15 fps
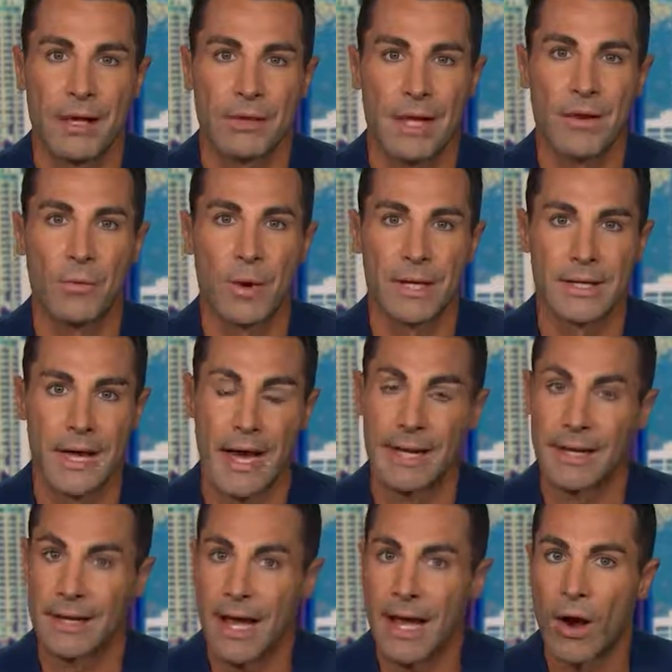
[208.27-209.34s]
LA one
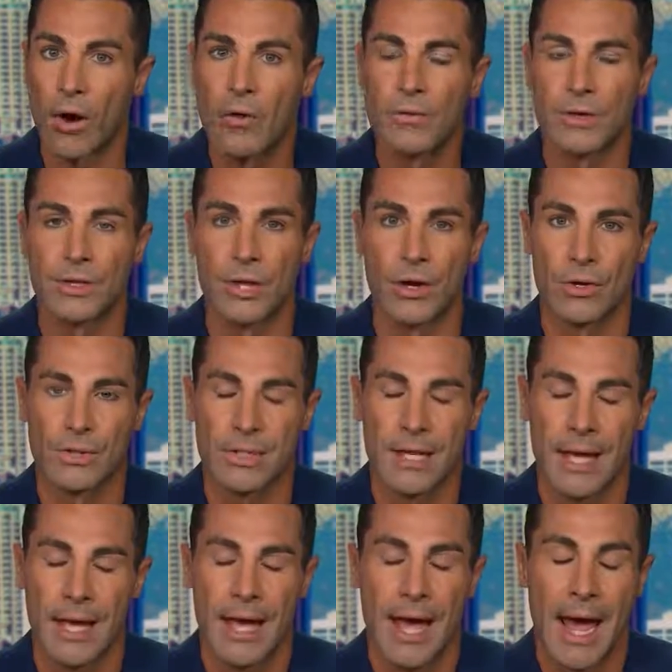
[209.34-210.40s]
night and I overdosed,